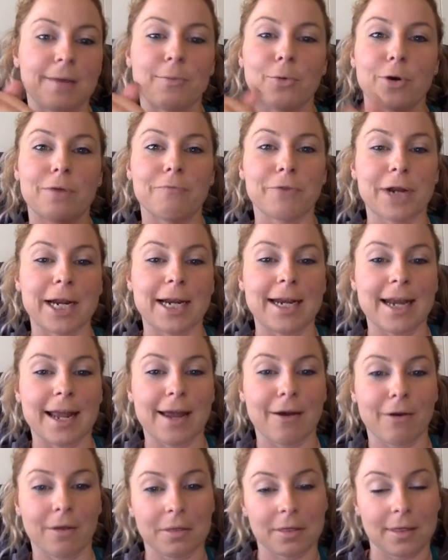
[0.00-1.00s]
I'm on right
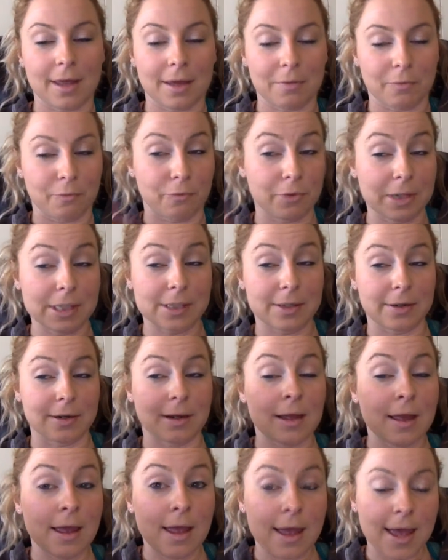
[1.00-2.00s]
now and that's
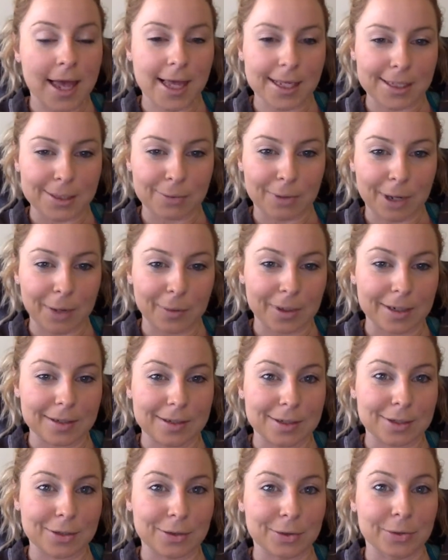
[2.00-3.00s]
reason hence why I wanted
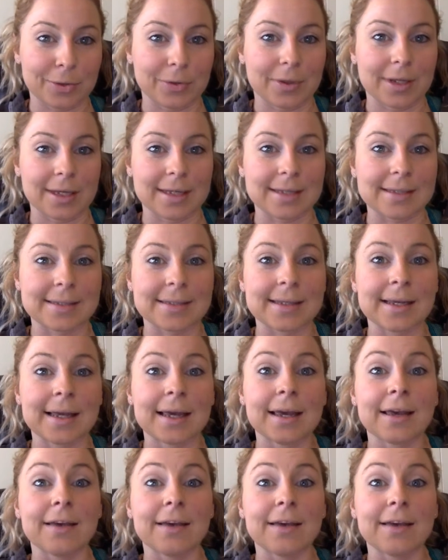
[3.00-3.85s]
to do this